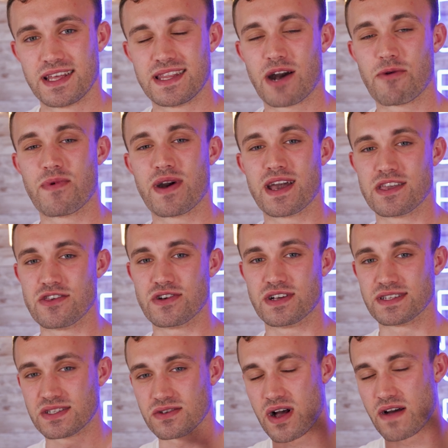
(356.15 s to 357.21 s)
That way you
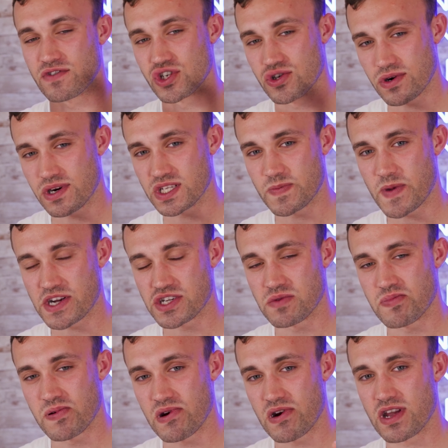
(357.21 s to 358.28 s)
can still have a short
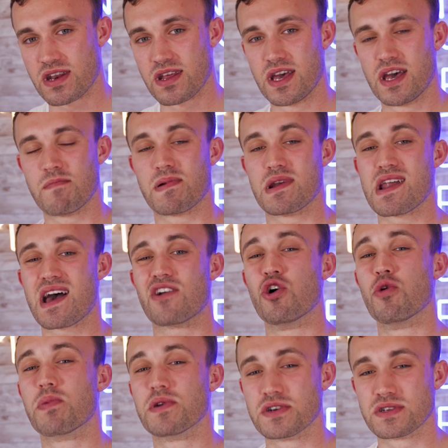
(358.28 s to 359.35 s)
inspection period, but not
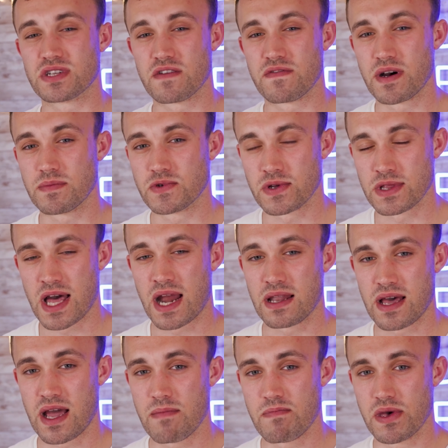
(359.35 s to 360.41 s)
open yourself up to a lot of
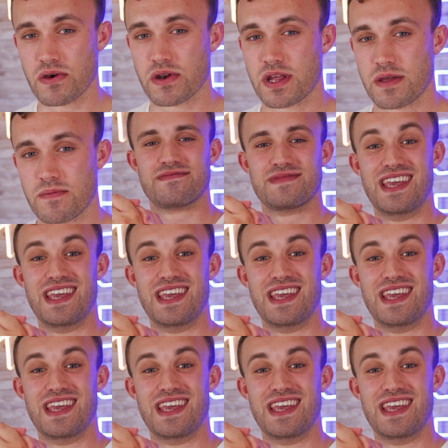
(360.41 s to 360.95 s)
liability.